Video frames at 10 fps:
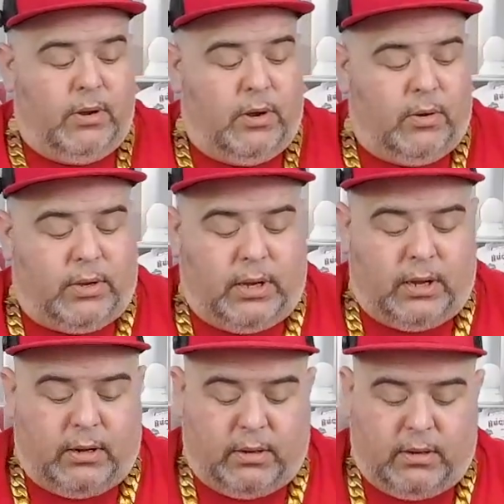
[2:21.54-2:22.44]

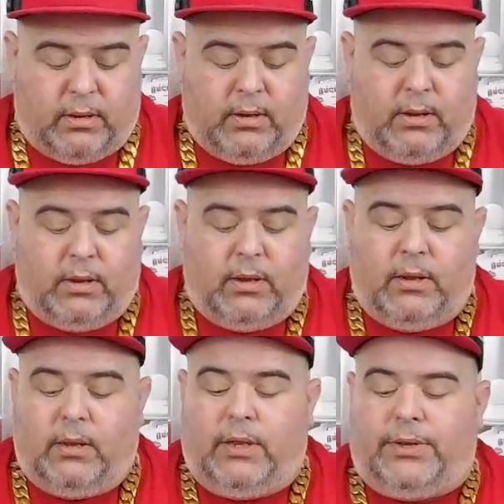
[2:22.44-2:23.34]
Okay,
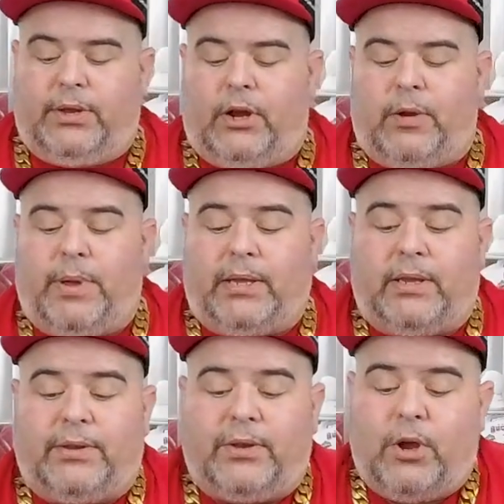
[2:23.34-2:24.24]
let's talk about
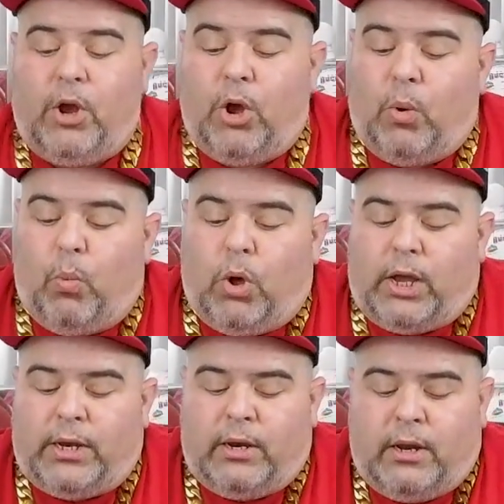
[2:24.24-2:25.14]
this.
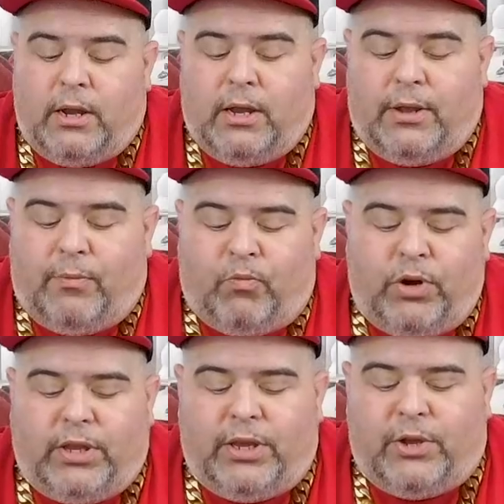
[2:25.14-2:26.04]
One
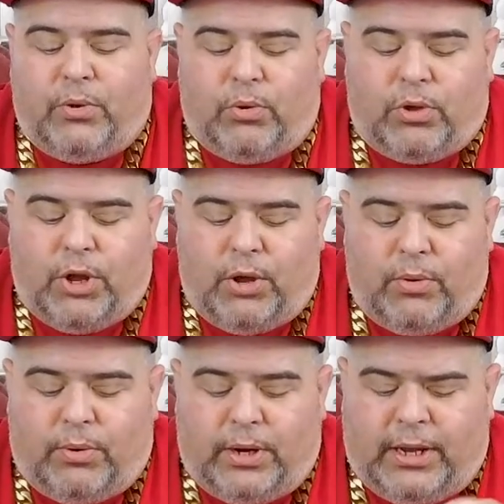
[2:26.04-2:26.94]
really cool
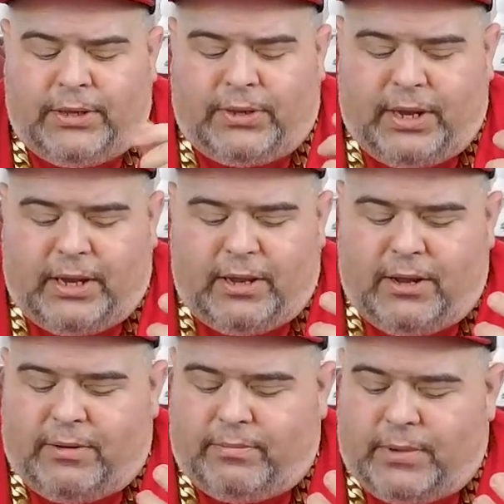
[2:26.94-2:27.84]
cone. It's like,
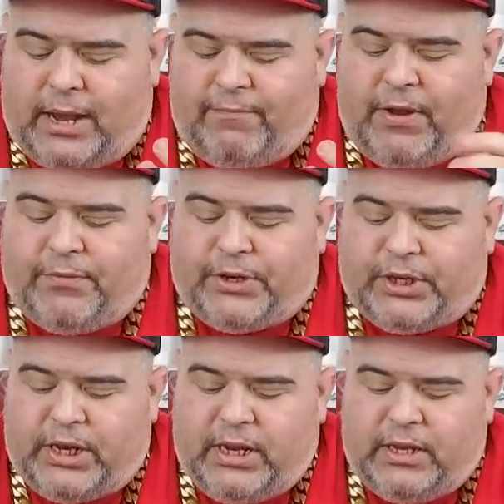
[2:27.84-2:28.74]
I've never
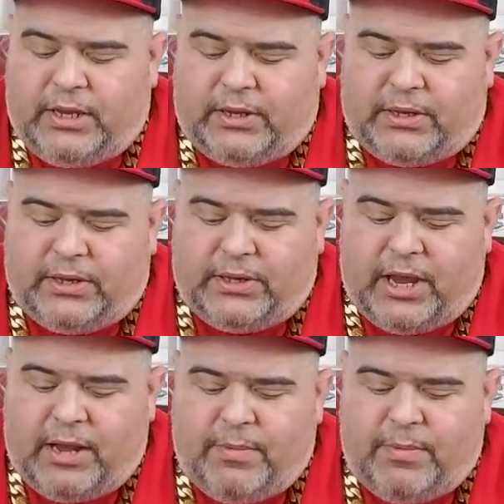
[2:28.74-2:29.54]
seen this design